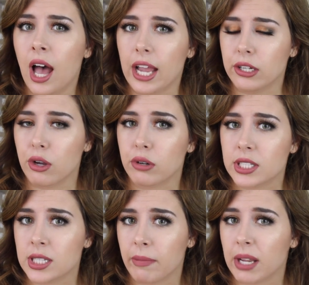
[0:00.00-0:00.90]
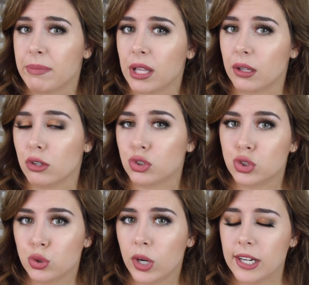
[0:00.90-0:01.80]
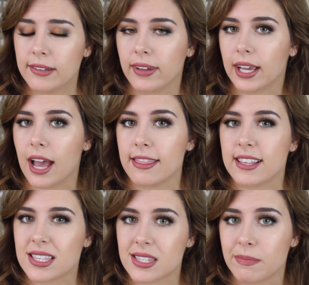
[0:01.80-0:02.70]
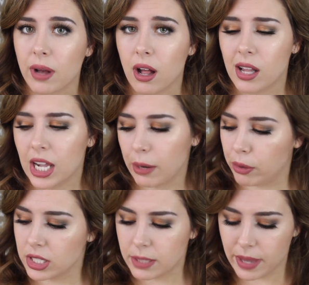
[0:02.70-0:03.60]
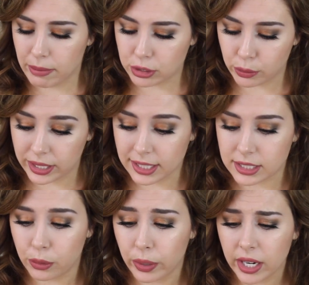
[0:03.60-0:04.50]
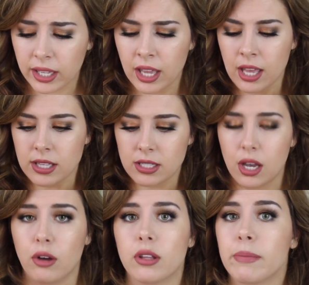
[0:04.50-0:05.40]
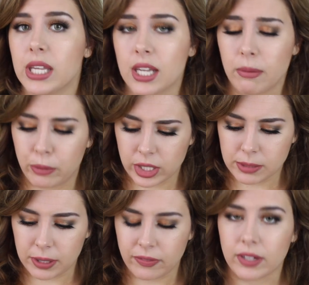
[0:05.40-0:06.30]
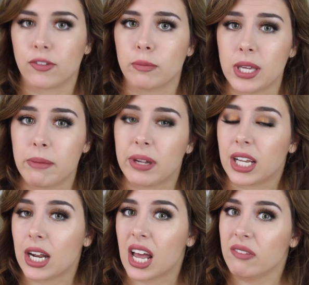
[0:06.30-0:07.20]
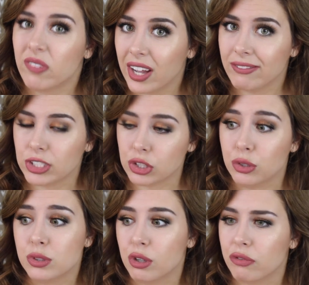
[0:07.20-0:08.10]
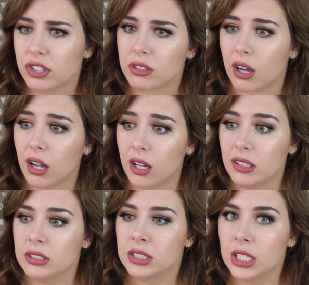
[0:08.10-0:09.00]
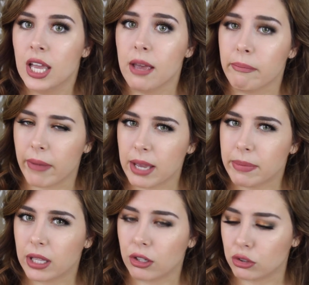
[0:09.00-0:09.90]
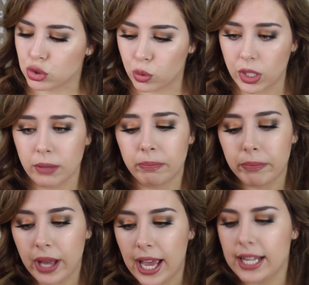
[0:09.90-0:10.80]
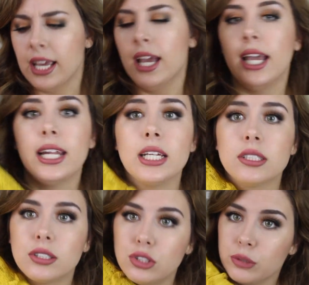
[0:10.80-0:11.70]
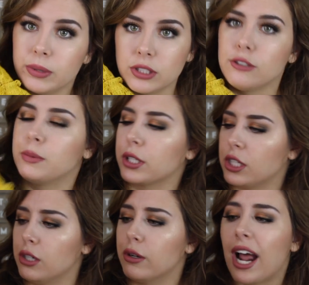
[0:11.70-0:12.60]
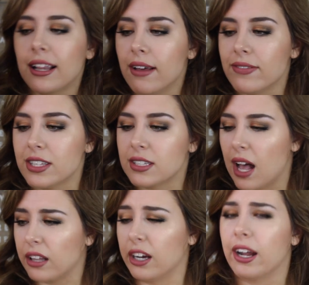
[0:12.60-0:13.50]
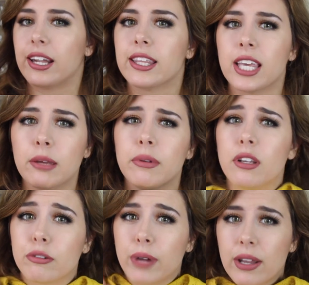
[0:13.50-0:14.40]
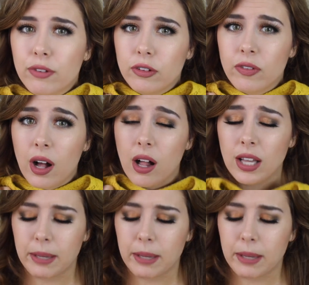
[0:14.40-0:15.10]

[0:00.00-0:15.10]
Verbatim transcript: I noticed it might be a little short if I got this small, and I wanted to be able to wear this to work, so the medium works perfect for me. But again, I'm 5'2", so if you're tall, it might be a little short, but it is super cute. I love this color, and I think it would look great for fall.